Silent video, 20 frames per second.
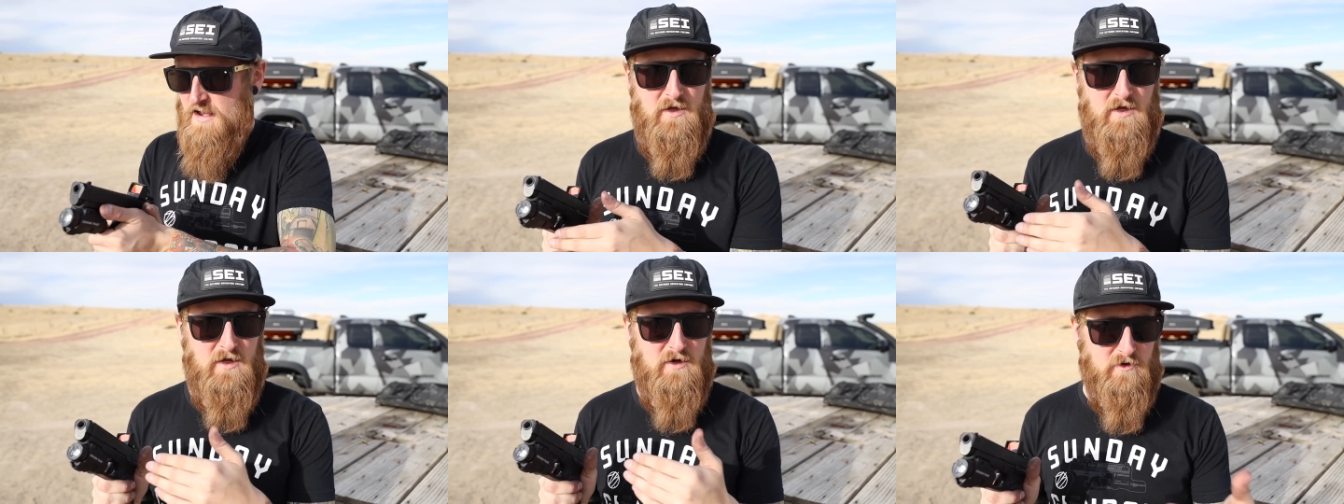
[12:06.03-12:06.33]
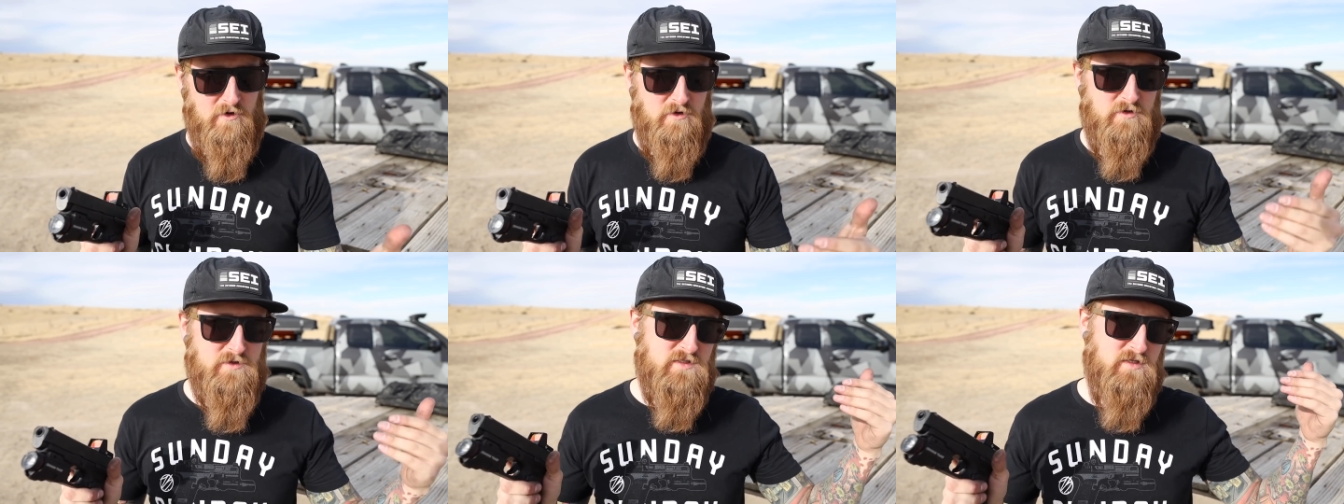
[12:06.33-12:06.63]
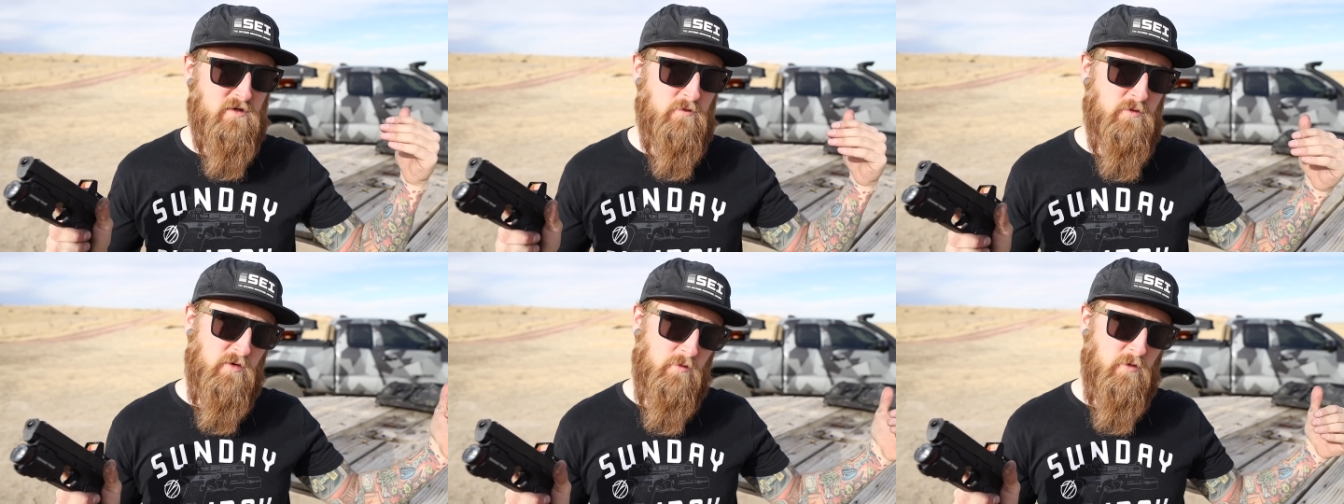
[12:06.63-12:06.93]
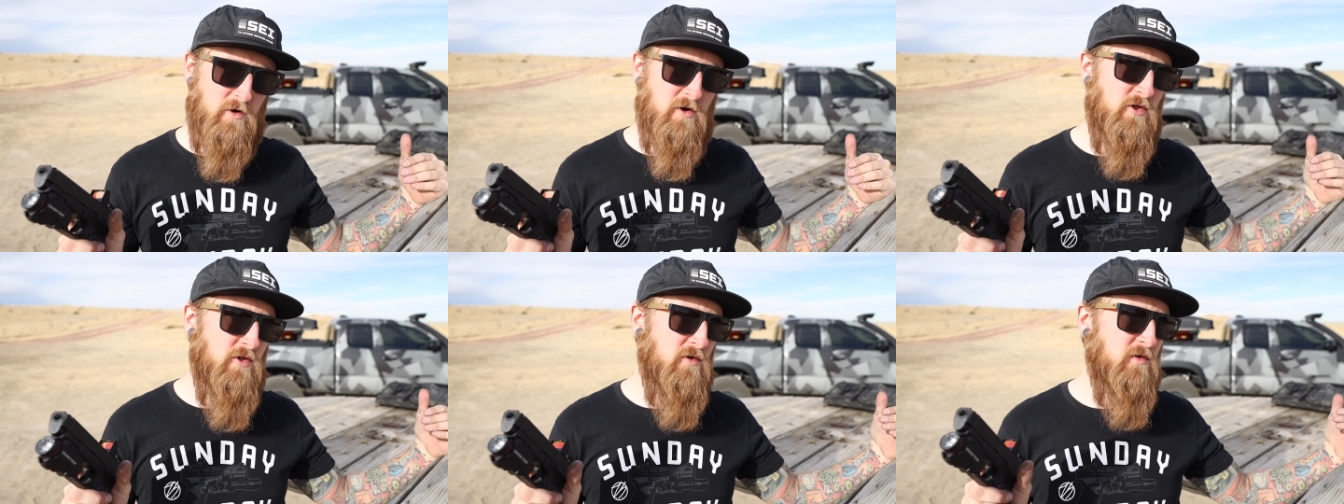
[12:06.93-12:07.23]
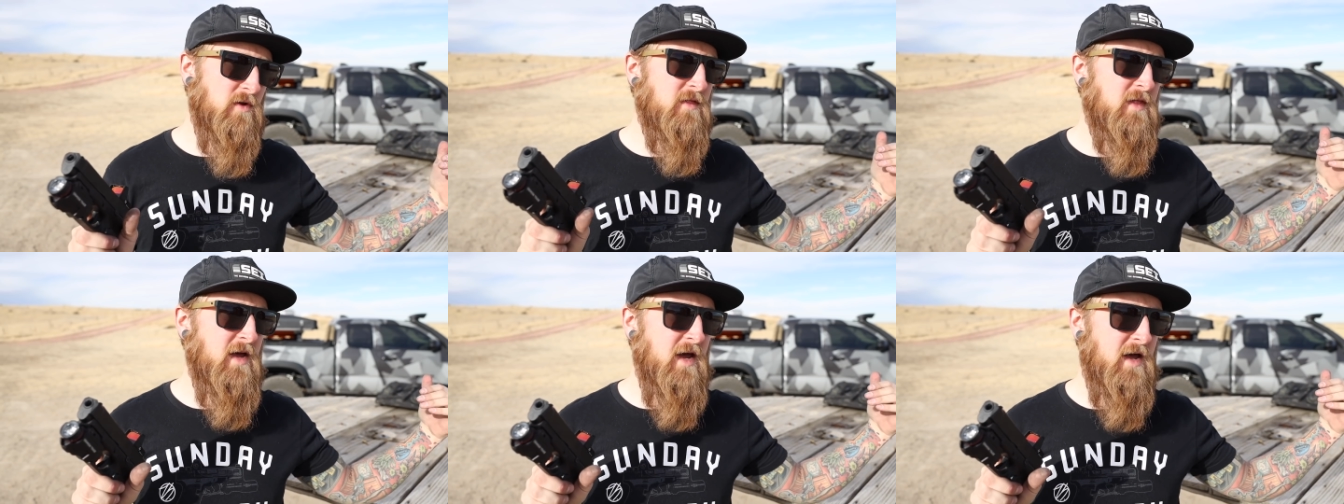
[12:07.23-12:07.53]
And also we were
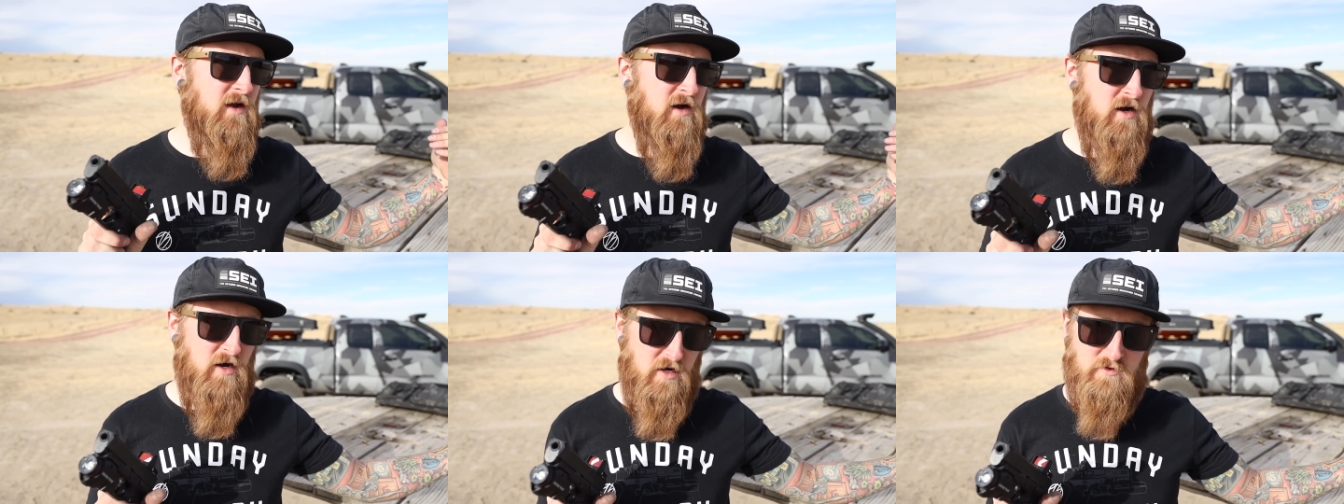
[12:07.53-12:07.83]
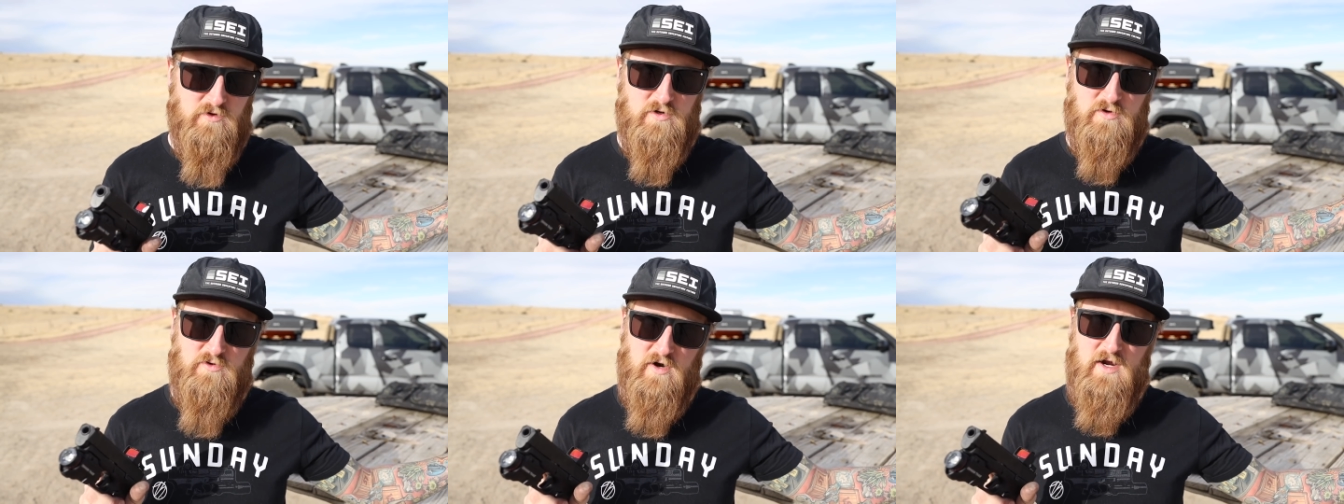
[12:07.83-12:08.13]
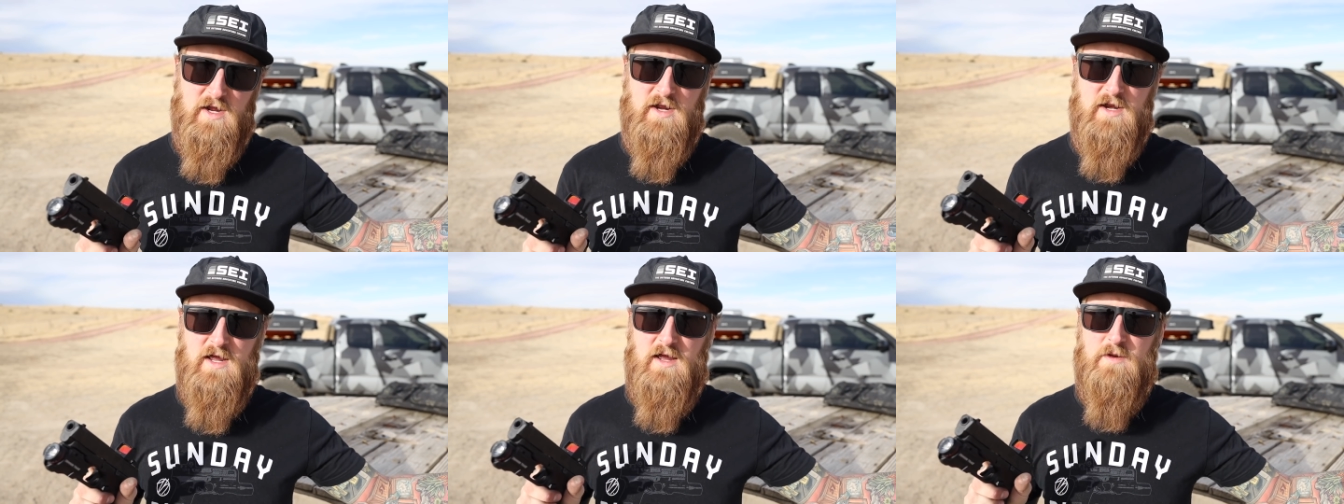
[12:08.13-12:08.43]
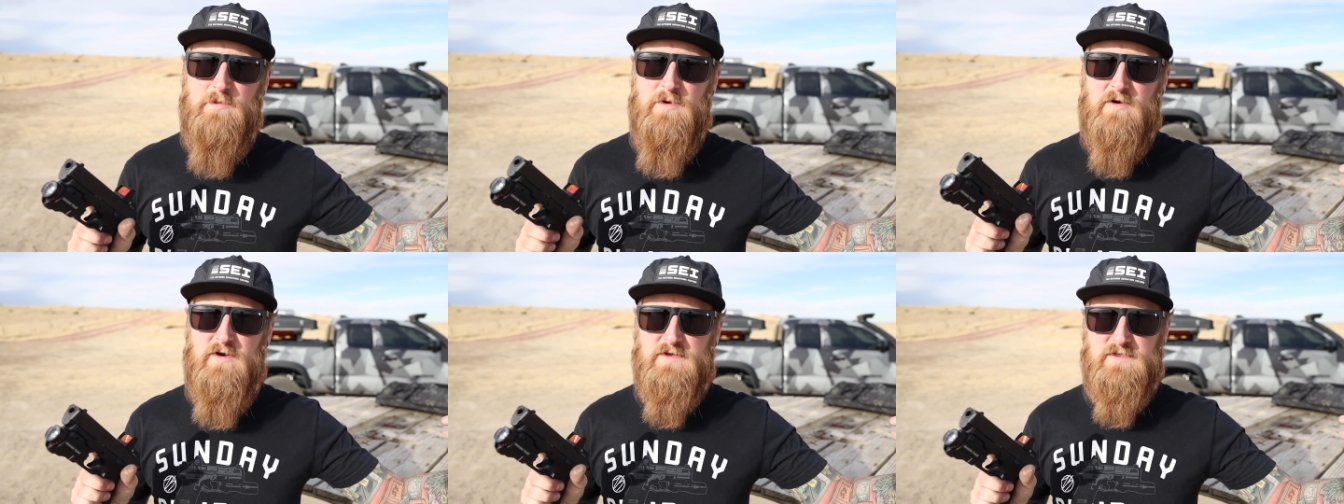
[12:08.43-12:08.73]
shooting that 100 grain ammo